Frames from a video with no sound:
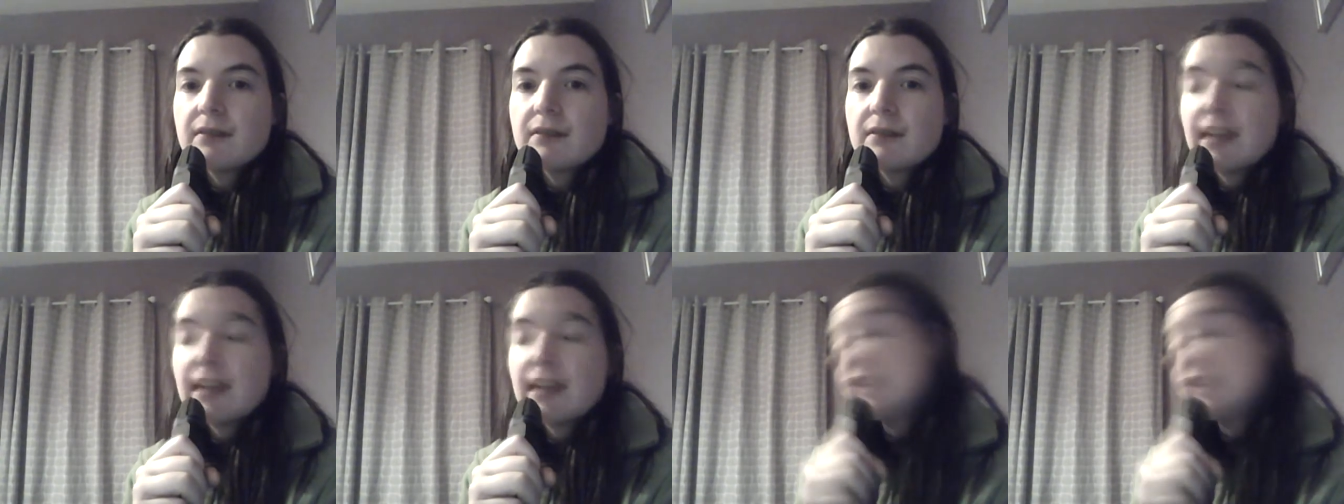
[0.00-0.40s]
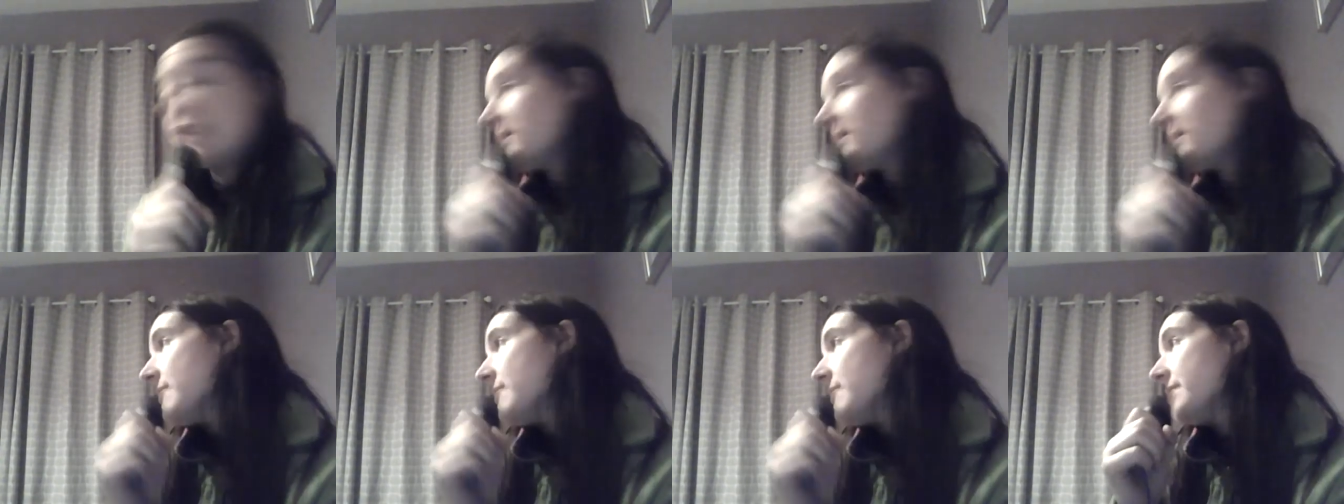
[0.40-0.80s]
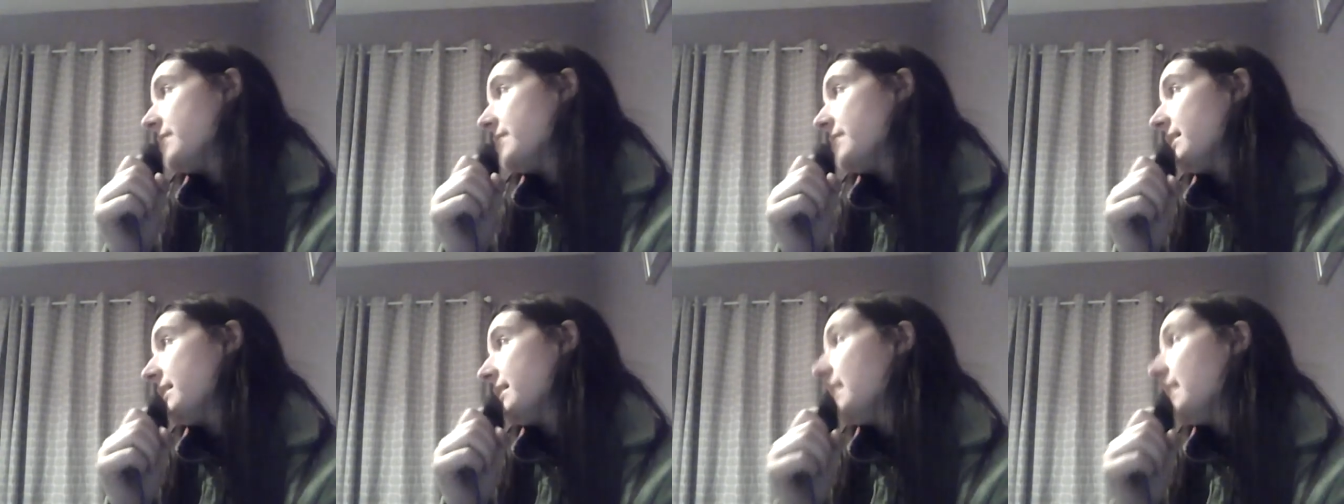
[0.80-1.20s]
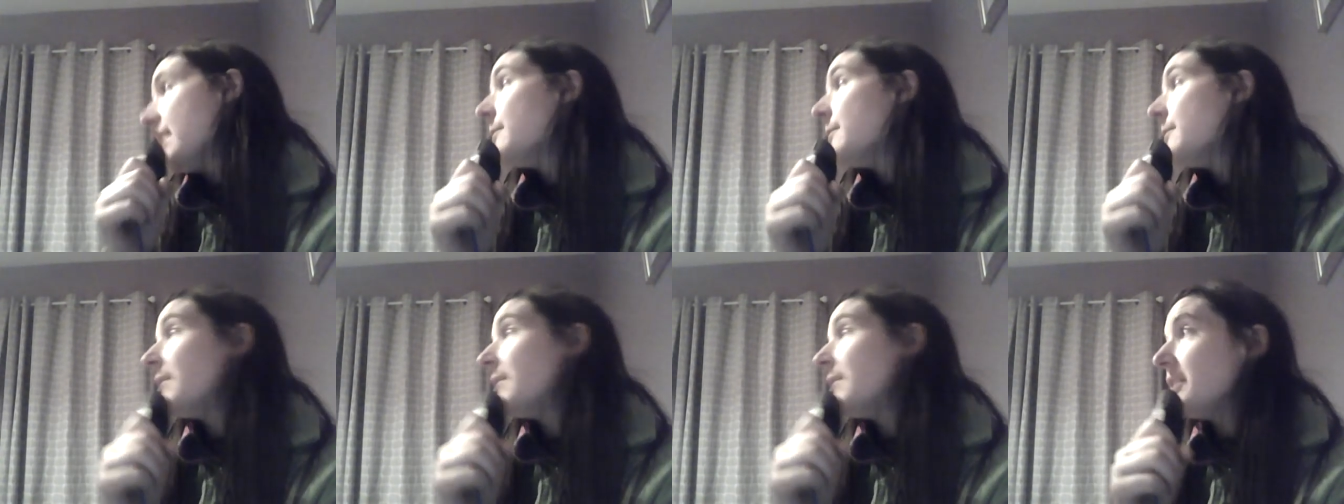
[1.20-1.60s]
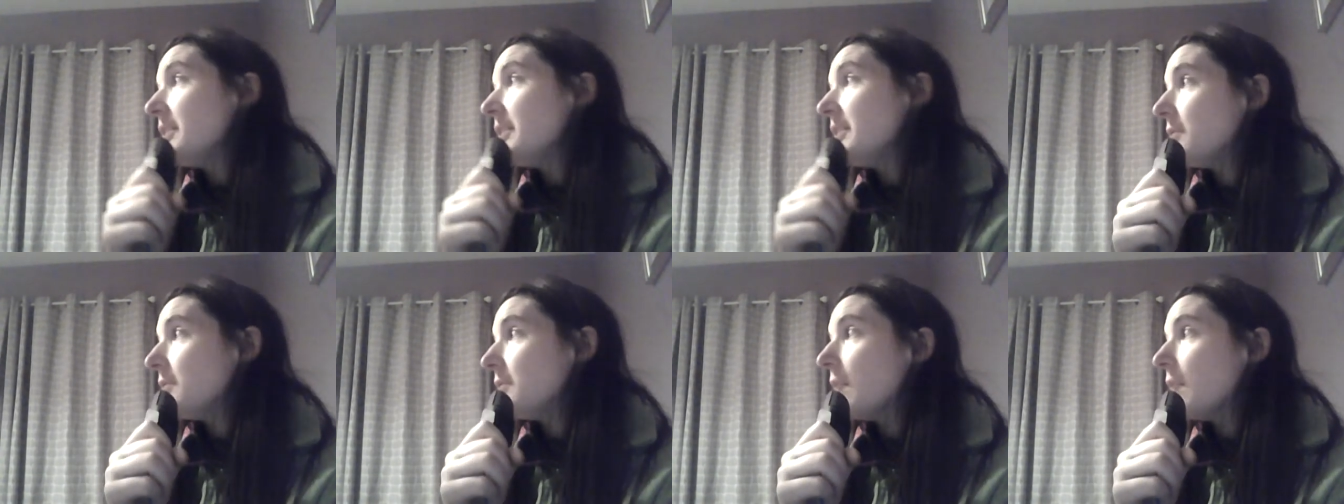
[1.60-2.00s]
I know it sounds late, but I
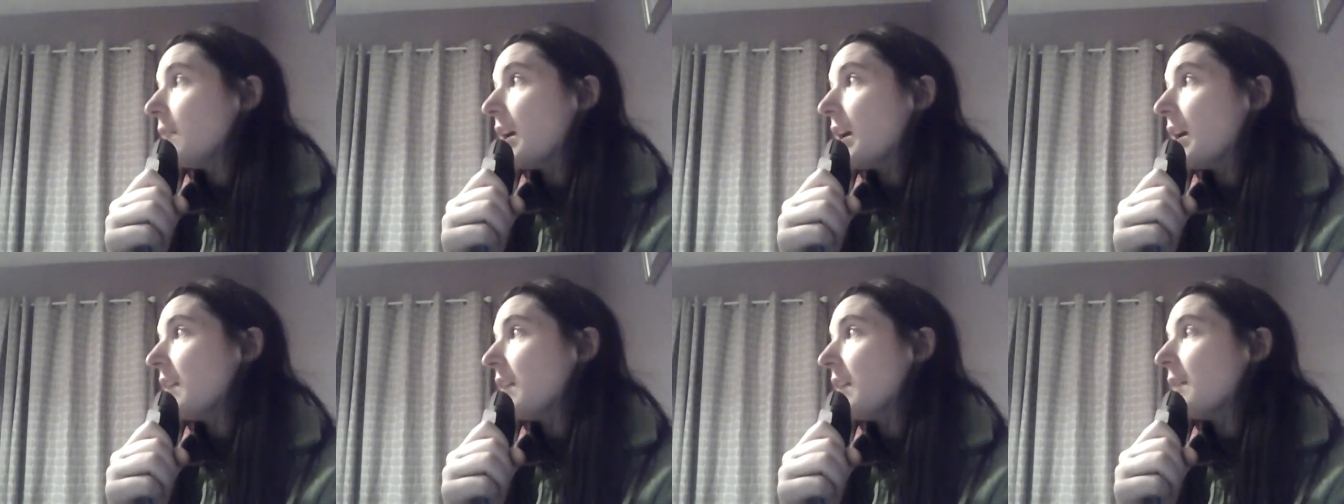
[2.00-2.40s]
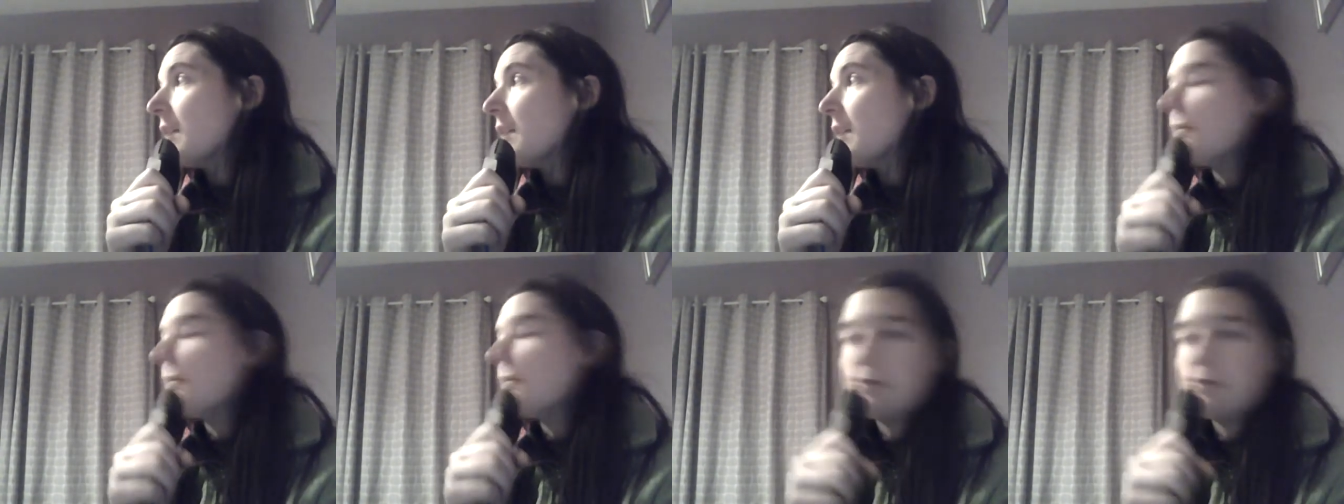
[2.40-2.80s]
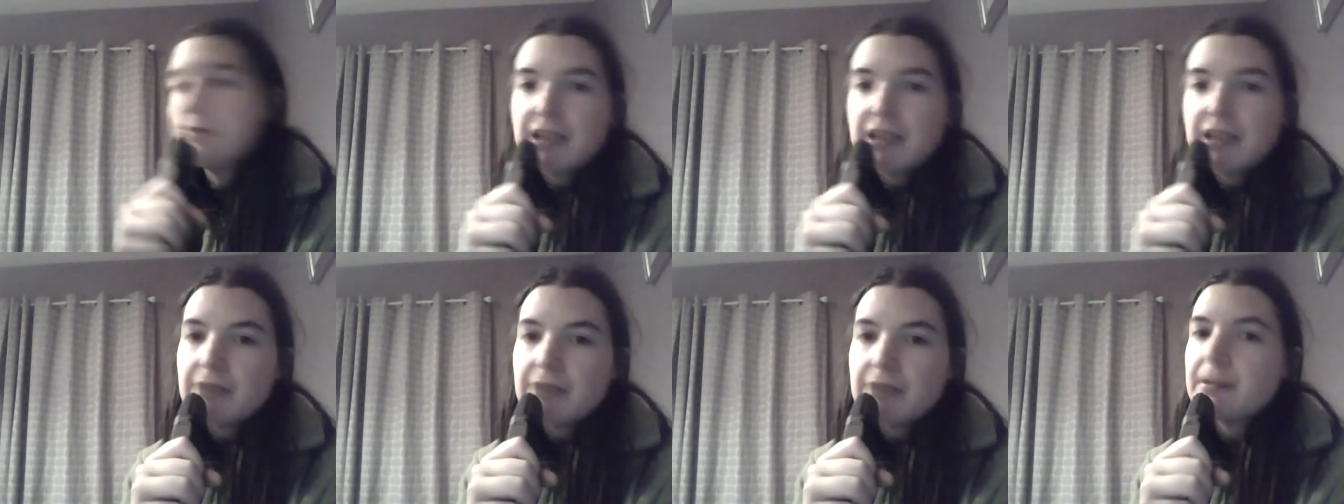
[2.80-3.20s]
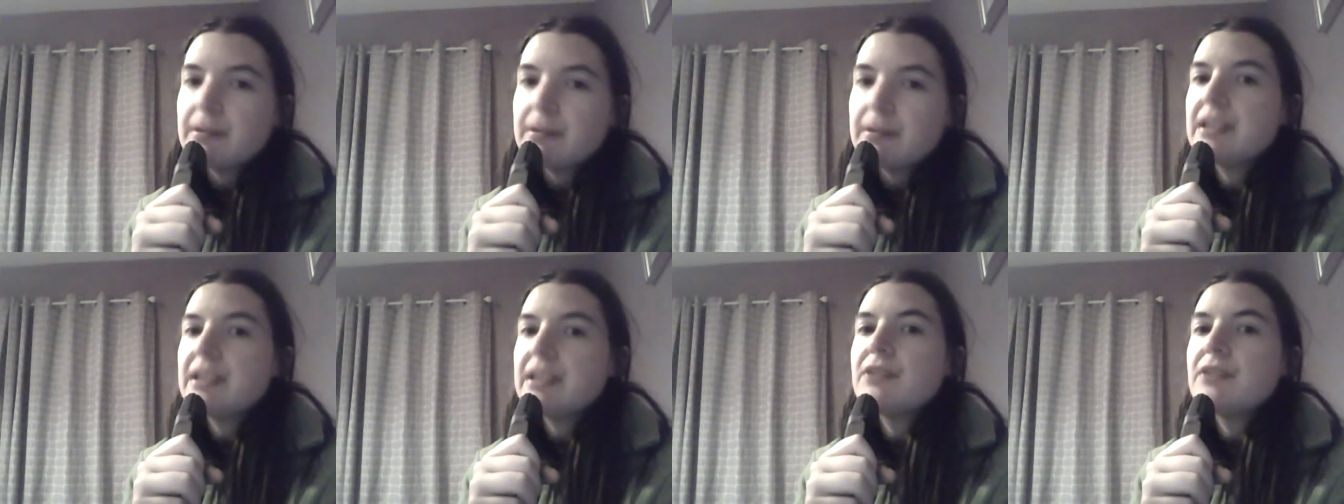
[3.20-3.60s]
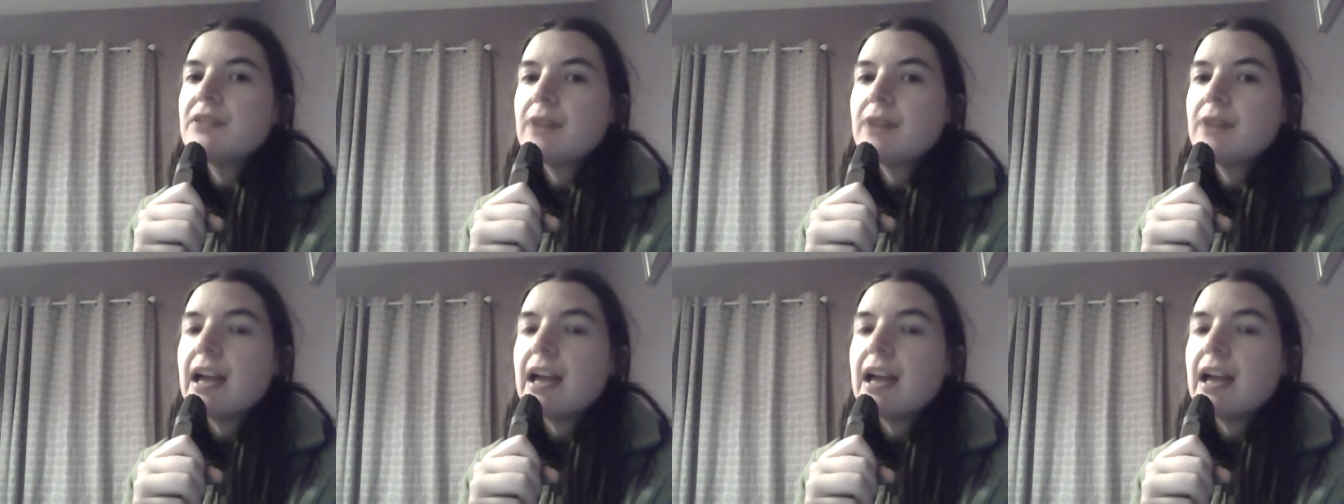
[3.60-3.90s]
do. I really, really enjoy it.